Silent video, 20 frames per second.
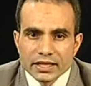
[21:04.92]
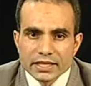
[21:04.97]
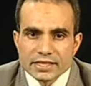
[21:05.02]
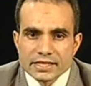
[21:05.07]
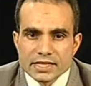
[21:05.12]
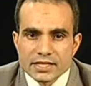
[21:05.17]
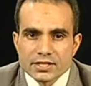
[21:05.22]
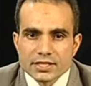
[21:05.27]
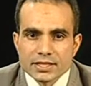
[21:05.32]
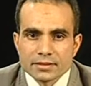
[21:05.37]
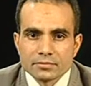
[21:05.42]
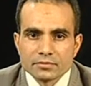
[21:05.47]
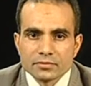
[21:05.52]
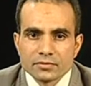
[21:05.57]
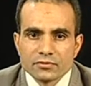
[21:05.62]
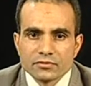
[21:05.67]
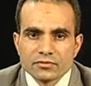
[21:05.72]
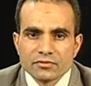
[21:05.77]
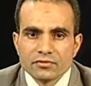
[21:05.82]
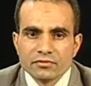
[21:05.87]
system,
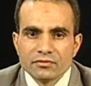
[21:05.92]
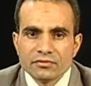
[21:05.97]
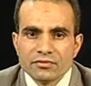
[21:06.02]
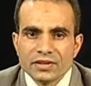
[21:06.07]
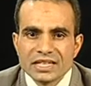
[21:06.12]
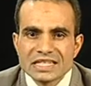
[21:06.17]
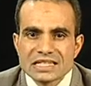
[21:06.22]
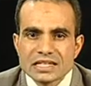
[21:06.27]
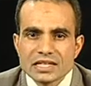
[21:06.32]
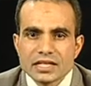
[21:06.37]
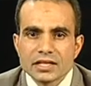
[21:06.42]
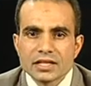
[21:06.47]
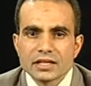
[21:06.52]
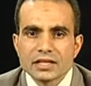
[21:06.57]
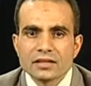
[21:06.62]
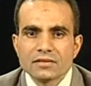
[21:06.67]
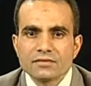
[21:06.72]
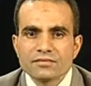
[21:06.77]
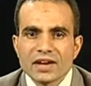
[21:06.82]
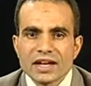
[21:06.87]
which
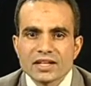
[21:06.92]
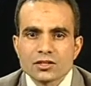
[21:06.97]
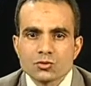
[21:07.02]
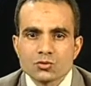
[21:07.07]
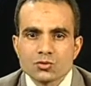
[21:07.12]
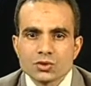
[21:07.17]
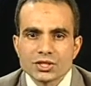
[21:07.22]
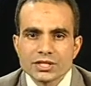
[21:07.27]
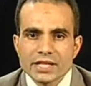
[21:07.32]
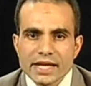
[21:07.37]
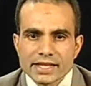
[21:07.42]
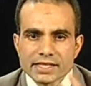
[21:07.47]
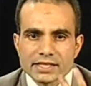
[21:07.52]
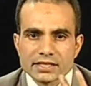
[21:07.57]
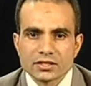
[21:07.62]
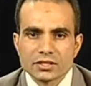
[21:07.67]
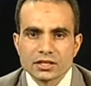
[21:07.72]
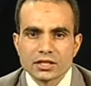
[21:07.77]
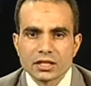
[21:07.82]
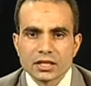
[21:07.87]
in fact
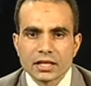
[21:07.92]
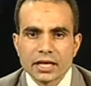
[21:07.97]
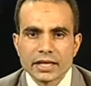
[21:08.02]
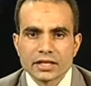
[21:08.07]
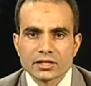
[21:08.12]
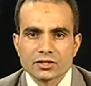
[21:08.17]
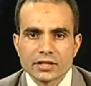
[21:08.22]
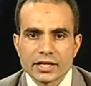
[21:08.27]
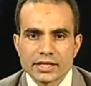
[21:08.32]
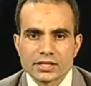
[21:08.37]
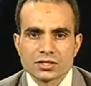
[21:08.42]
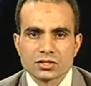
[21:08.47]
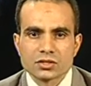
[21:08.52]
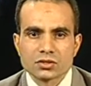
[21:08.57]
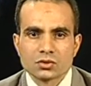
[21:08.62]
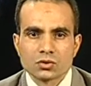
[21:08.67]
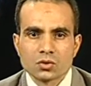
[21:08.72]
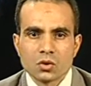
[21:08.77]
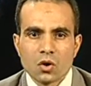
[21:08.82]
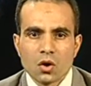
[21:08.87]
rechecks the correctness
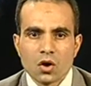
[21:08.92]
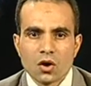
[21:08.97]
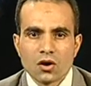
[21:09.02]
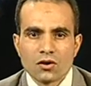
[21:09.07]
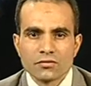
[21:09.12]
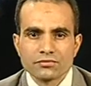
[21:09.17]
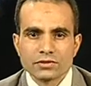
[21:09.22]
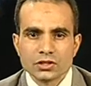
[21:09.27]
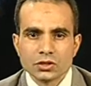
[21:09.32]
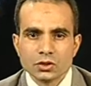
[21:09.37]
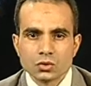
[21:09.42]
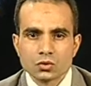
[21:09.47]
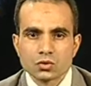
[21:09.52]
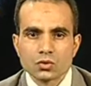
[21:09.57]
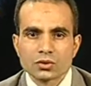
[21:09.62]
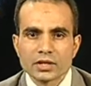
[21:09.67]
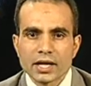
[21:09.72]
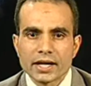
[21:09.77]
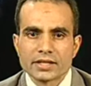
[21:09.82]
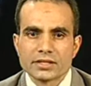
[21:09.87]
of the
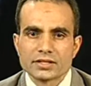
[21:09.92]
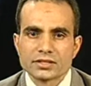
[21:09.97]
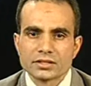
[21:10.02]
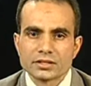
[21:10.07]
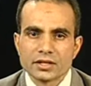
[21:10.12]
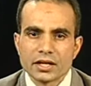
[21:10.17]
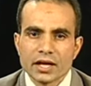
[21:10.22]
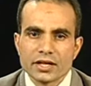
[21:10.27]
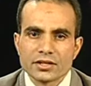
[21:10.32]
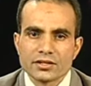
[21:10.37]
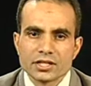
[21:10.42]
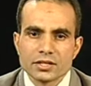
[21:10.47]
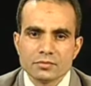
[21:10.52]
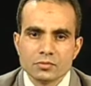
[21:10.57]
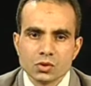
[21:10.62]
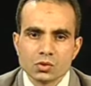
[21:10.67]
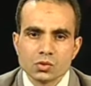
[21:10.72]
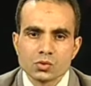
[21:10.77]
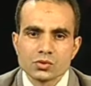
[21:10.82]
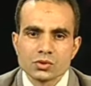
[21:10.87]
nucleotides and
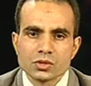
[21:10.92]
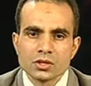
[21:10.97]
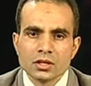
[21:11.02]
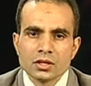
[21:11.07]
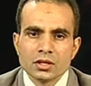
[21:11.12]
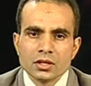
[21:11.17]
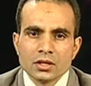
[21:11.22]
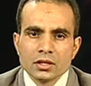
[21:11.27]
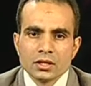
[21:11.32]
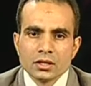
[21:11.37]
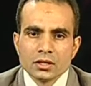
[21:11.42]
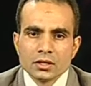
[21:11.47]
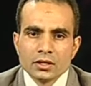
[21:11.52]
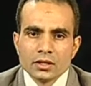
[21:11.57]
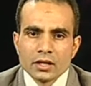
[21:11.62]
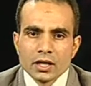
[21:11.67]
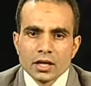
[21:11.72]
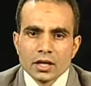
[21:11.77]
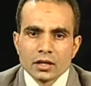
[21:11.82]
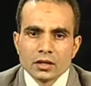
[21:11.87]
removes
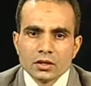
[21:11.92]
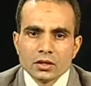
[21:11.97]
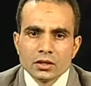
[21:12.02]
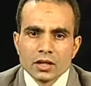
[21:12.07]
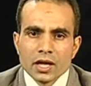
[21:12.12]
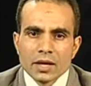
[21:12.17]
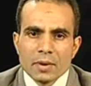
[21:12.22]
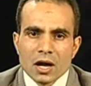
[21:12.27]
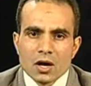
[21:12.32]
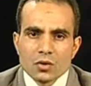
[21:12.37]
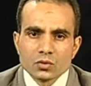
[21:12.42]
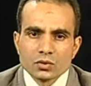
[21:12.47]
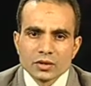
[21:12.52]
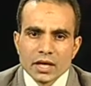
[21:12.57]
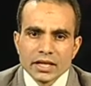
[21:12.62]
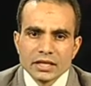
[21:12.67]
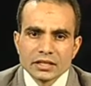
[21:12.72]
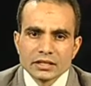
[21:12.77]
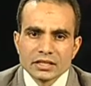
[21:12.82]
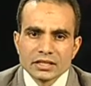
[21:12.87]
about
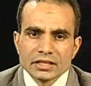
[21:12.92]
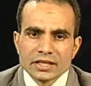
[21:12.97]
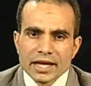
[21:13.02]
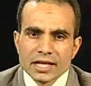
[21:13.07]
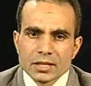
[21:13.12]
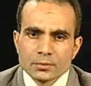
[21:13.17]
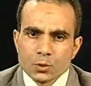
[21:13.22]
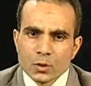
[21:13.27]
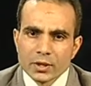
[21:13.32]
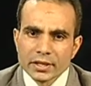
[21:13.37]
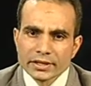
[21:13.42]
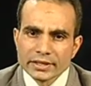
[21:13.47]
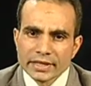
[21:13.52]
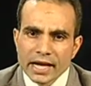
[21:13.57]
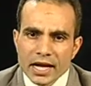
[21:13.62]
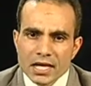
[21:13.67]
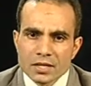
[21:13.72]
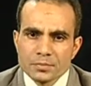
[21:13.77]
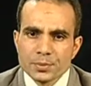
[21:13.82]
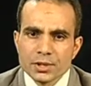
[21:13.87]

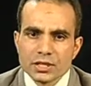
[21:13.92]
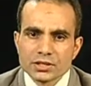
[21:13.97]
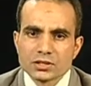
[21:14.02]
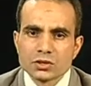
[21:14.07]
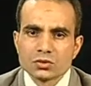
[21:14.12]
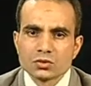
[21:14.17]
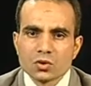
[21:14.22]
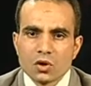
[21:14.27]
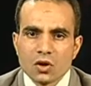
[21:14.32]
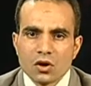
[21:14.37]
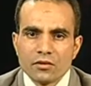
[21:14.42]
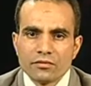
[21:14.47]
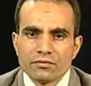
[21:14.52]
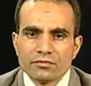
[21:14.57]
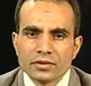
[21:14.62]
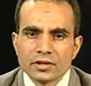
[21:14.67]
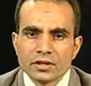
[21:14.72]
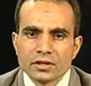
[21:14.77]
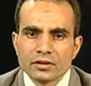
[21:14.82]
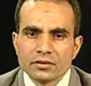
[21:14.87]
99.9%
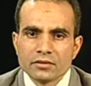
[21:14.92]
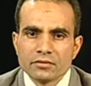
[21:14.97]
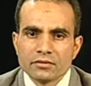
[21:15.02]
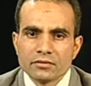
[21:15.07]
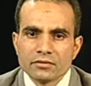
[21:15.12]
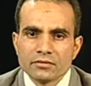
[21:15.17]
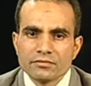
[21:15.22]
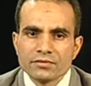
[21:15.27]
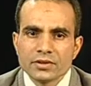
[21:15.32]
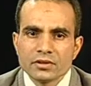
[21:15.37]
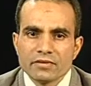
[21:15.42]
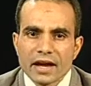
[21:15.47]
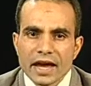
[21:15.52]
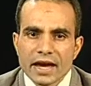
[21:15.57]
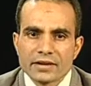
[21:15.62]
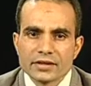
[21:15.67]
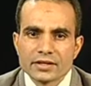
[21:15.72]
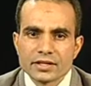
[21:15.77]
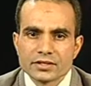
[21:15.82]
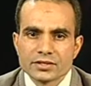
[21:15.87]
of few
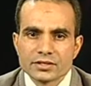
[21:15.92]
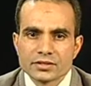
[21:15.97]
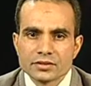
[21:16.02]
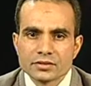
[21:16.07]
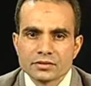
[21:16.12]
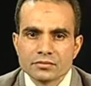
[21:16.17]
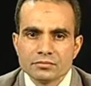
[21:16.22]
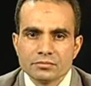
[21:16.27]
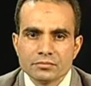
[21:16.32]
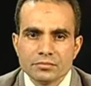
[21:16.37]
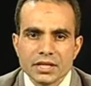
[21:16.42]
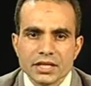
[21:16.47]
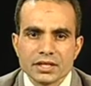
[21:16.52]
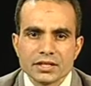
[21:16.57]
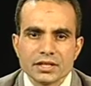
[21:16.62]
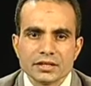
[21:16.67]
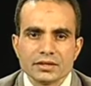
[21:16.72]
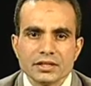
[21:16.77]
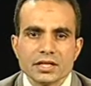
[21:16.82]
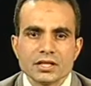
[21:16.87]
errors made
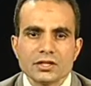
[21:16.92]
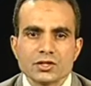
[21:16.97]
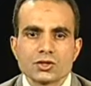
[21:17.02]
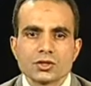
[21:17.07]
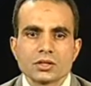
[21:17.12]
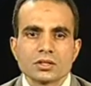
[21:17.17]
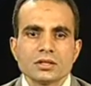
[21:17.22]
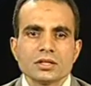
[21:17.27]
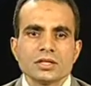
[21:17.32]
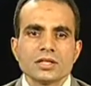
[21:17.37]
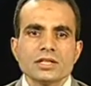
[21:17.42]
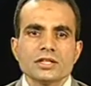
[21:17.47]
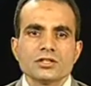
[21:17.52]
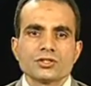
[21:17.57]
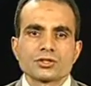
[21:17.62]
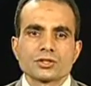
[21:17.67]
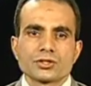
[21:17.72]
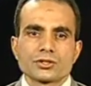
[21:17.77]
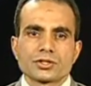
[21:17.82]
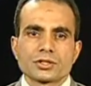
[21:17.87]
in the initial
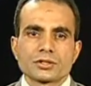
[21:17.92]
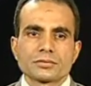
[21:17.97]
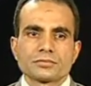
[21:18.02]
insertion.